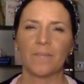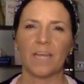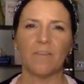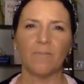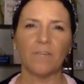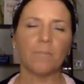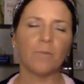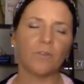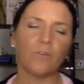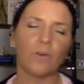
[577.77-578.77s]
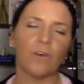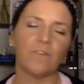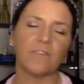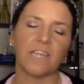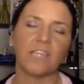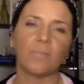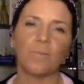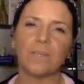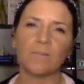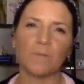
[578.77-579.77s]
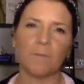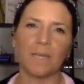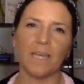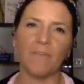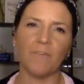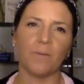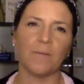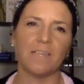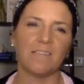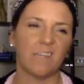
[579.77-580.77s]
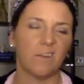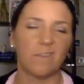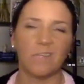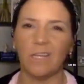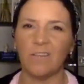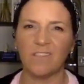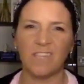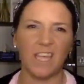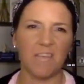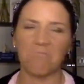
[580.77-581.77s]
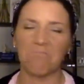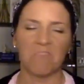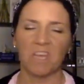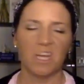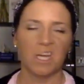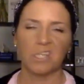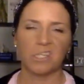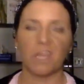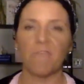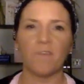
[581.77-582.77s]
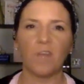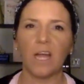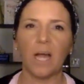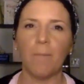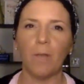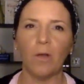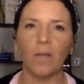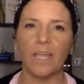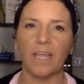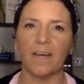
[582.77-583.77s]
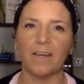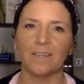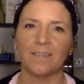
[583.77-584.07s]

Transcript: I had a really beautiful conversation once with my nephew and he said, Auntie Lucy, I just don't feel like I belong here.